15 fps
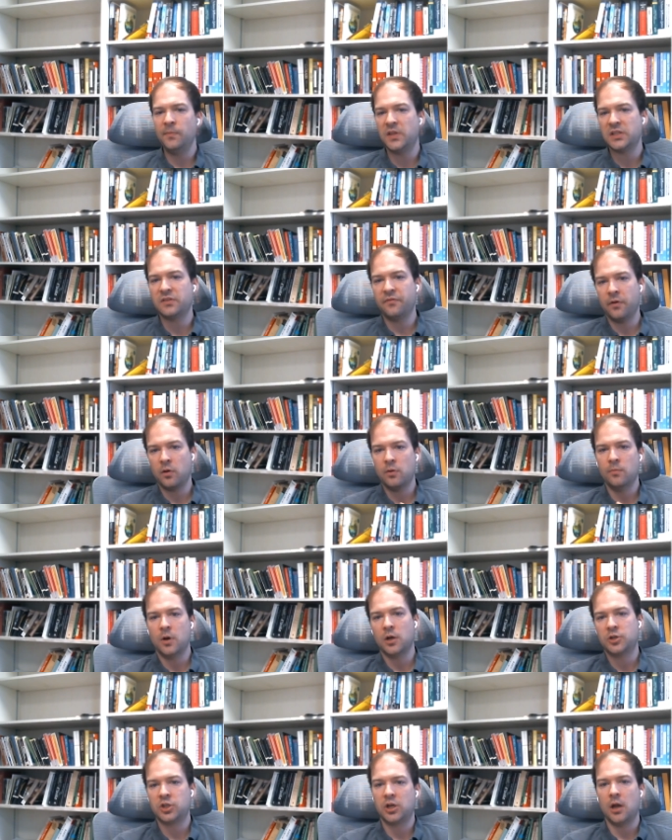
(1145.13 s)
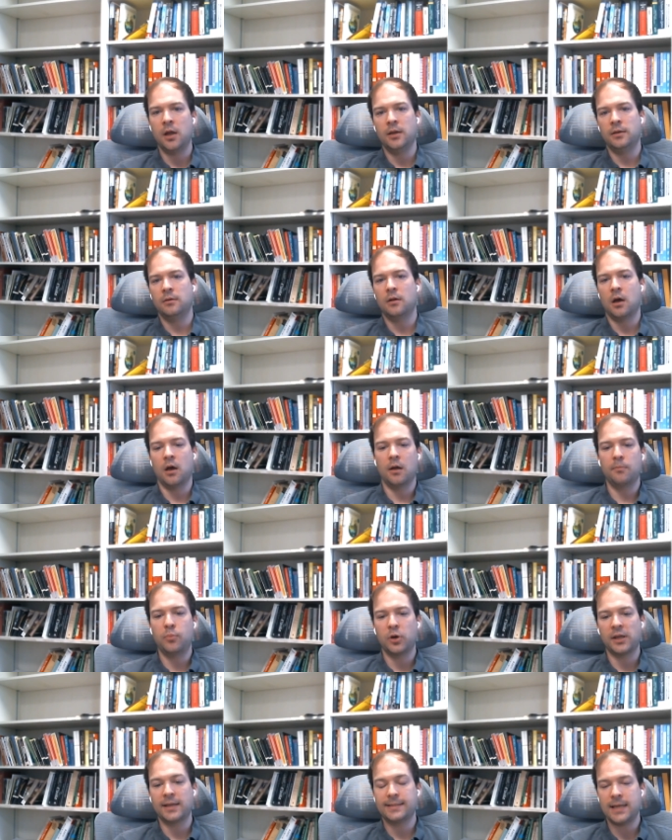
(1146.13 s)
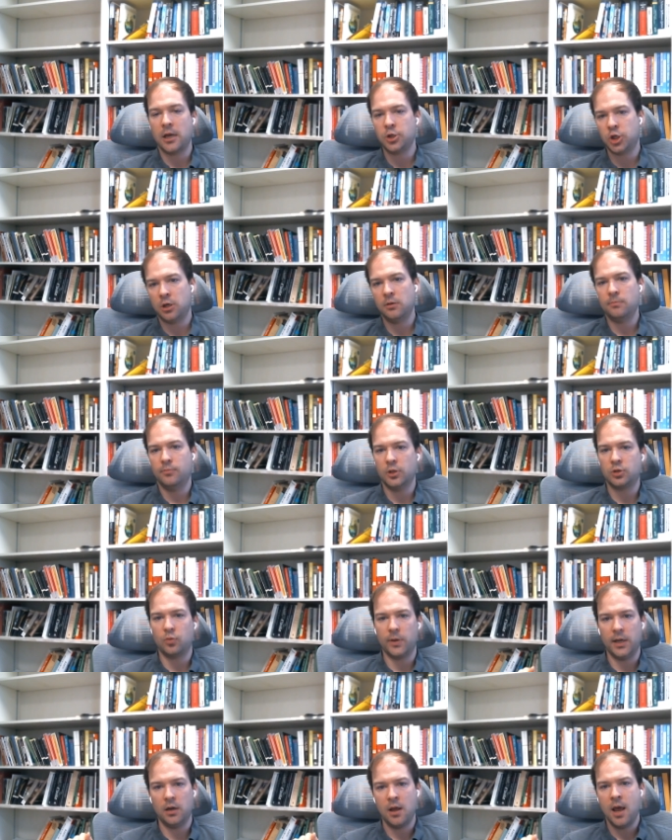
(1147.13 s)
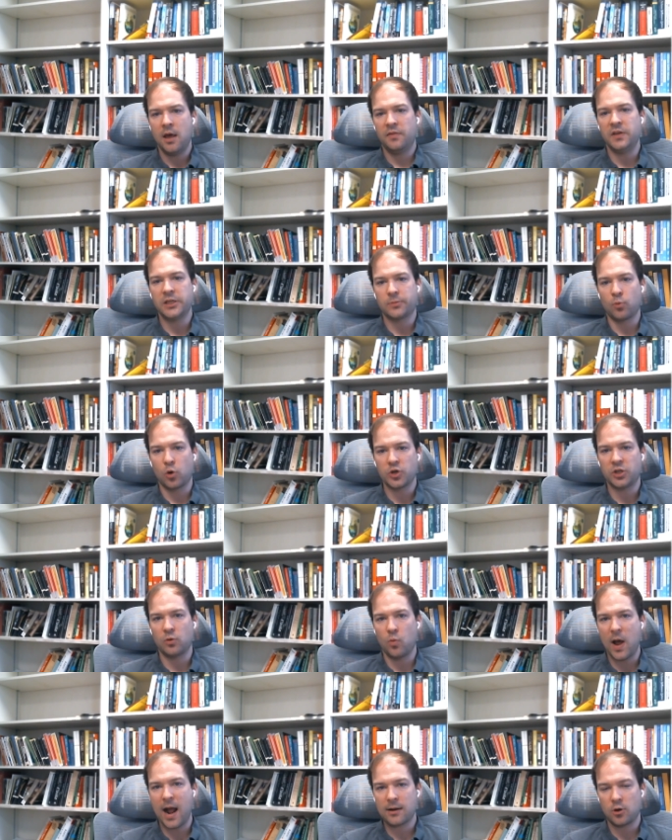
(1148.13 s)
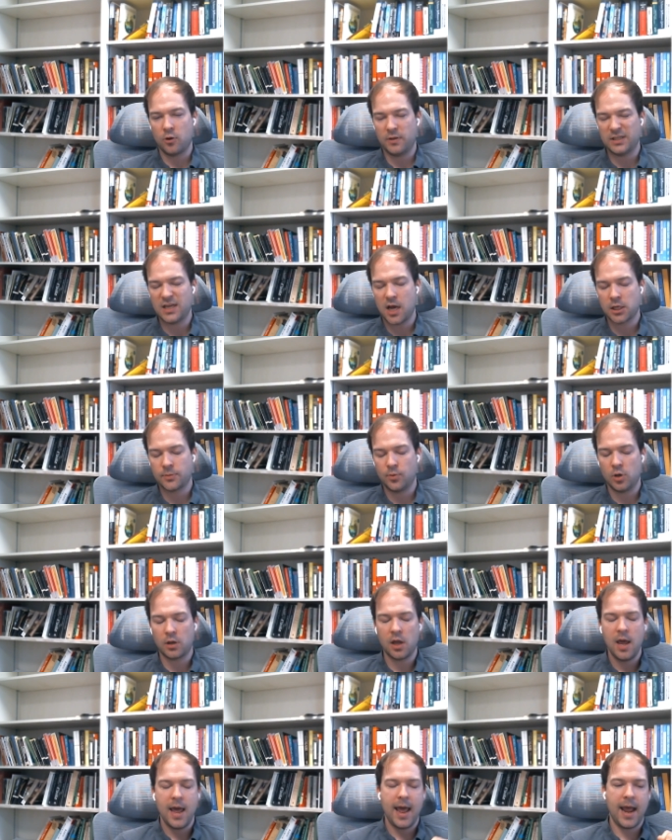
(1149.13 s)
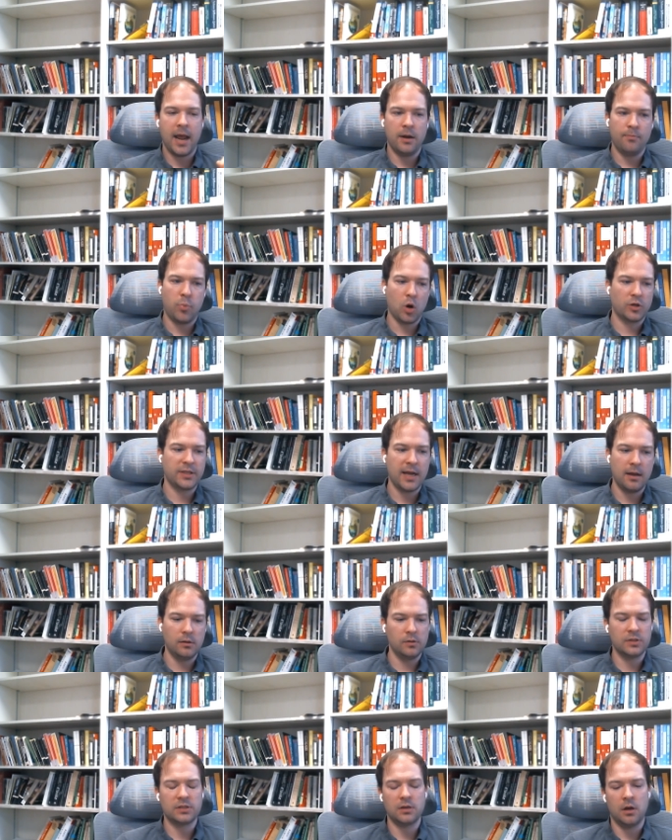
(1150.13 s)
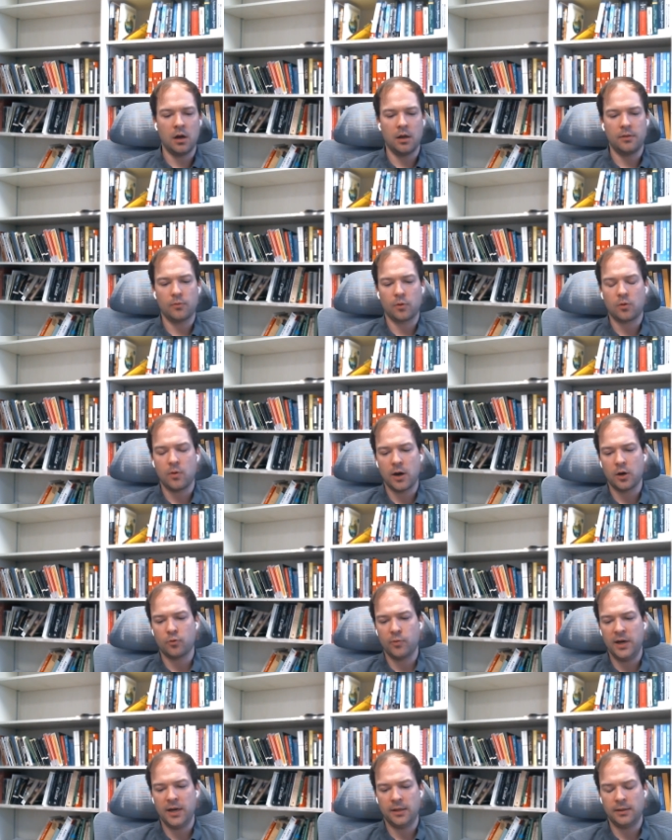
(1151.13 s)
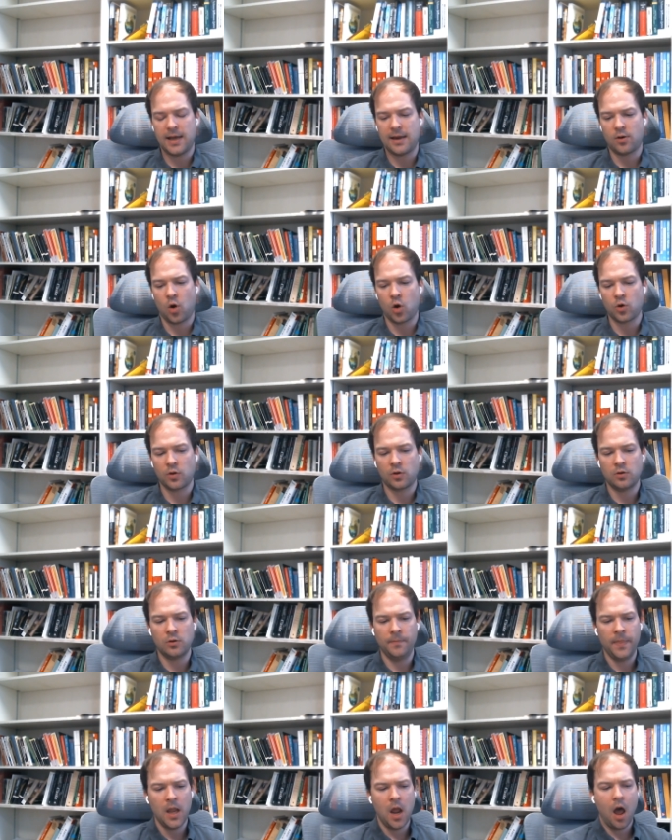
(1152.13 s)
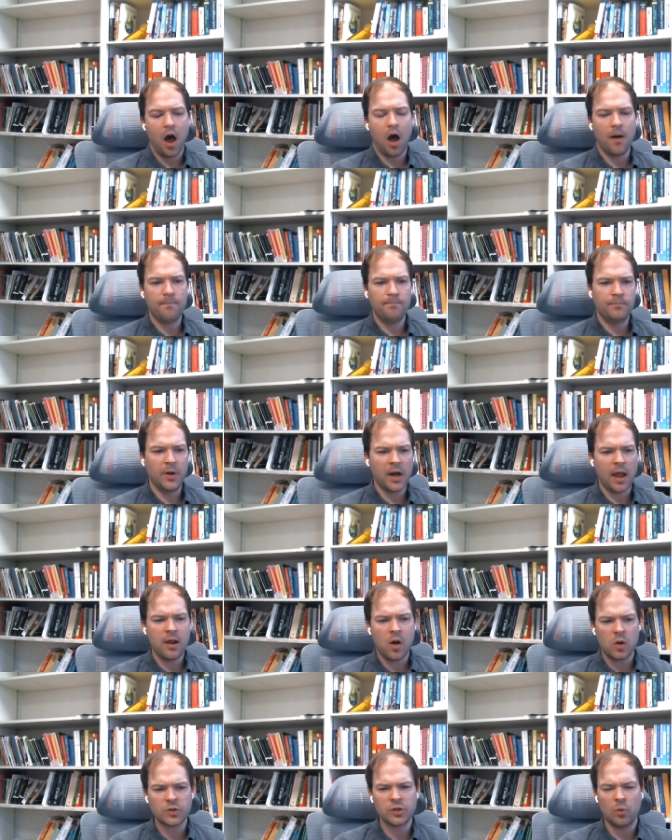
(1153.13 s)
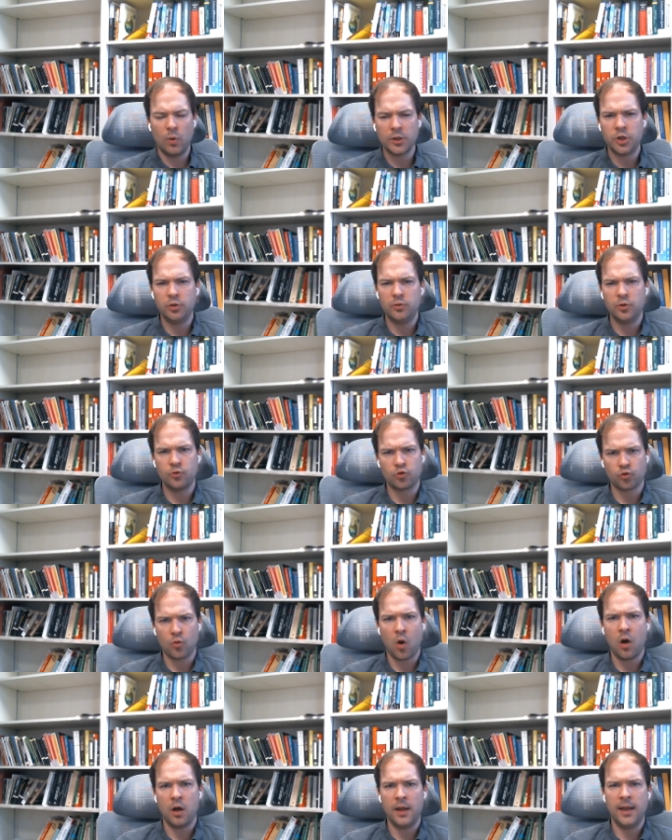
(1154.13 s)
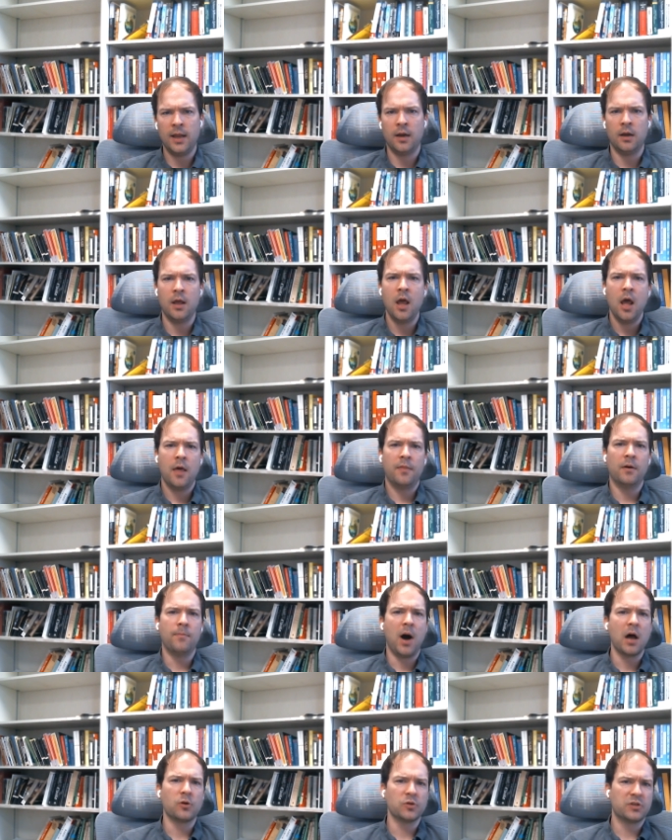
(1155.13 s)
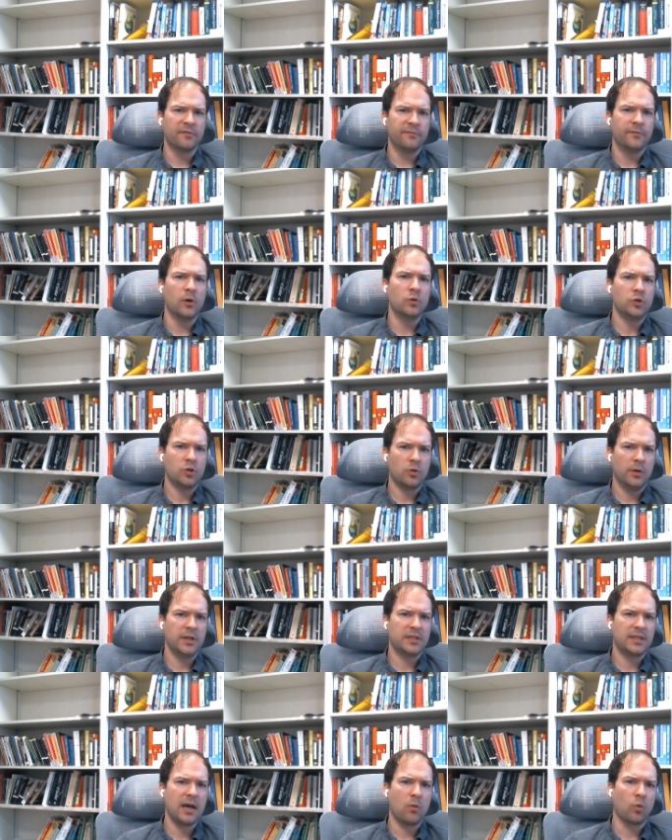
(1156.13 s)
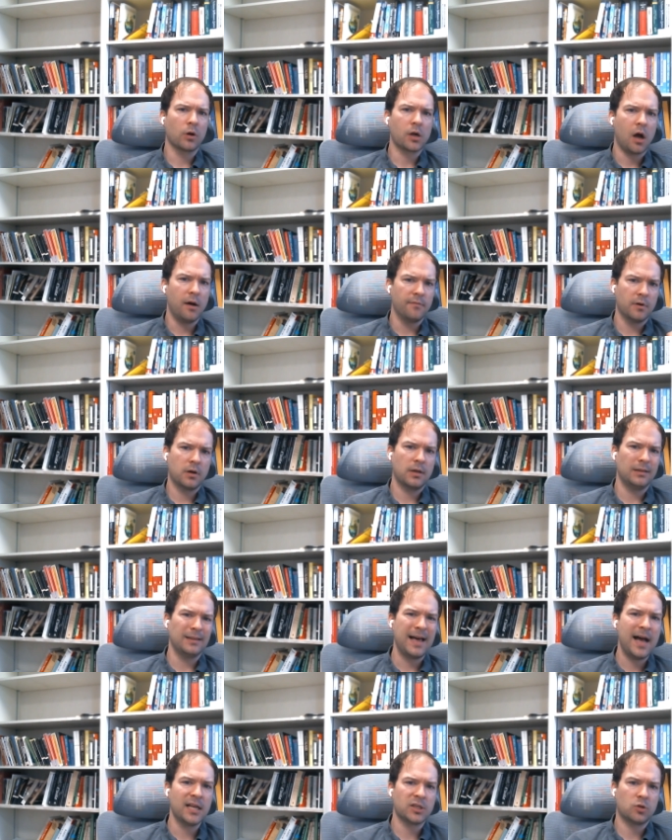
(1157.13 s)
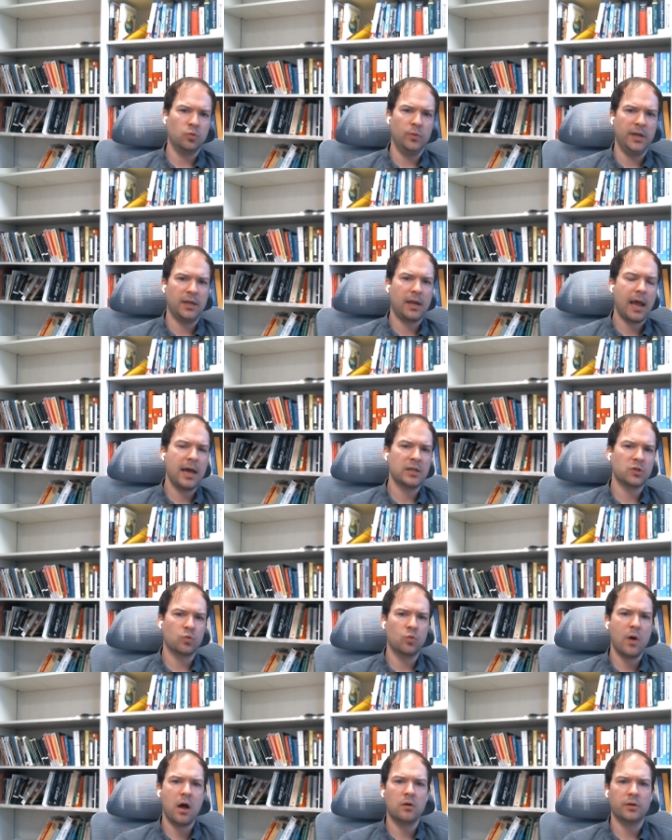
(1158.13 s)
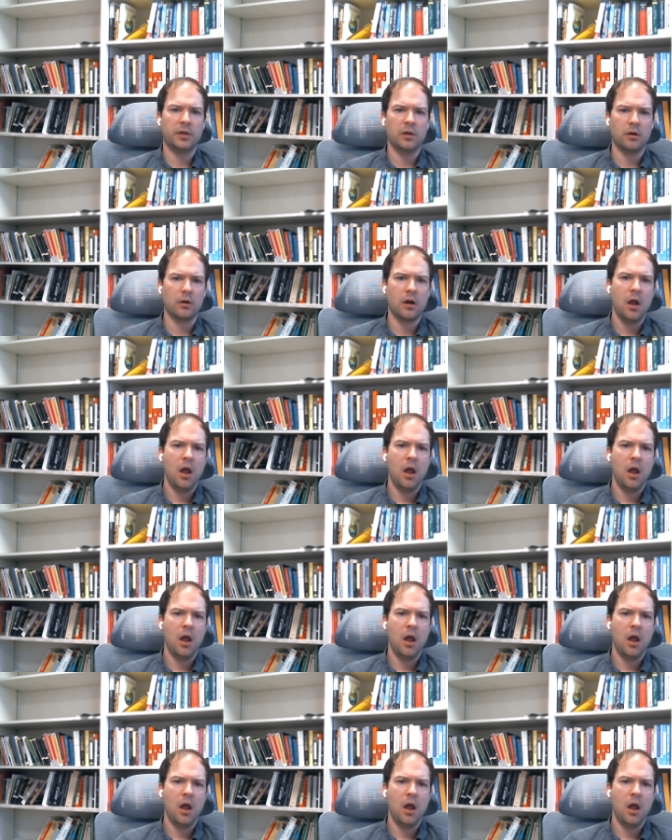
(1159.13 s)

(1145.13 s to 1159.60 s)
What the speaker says: this very much in putting a tension between Thies-Morson-Wagner, the textbook, and Bartels, the required reading, that article. But I also want you to draw in the models of vote choice that were covered last week as well here.